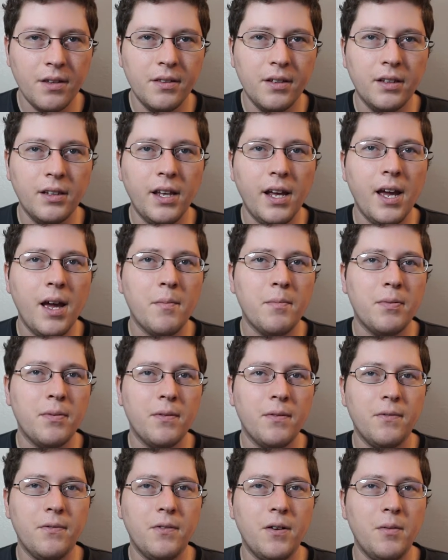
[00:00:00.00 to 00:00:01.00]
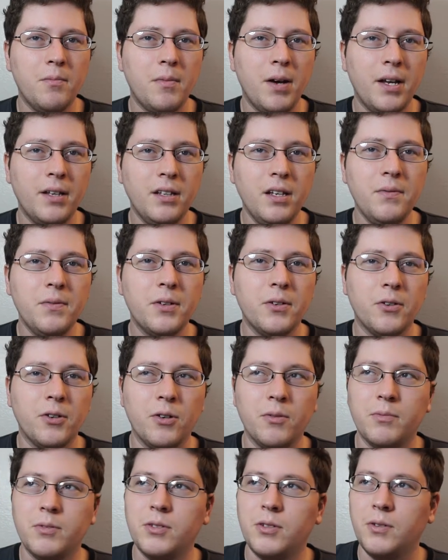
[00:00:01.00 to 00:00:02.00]
the lamp from my living
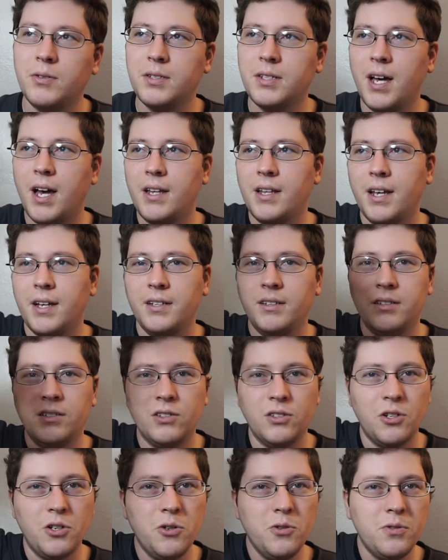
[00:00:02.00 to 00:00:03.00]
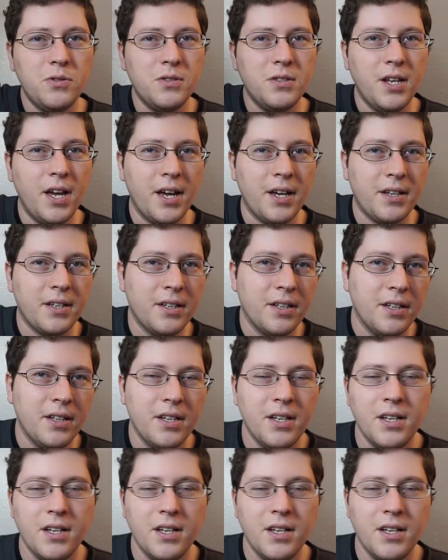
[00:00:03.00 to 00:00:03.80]
room, so it's got like a little gooseneck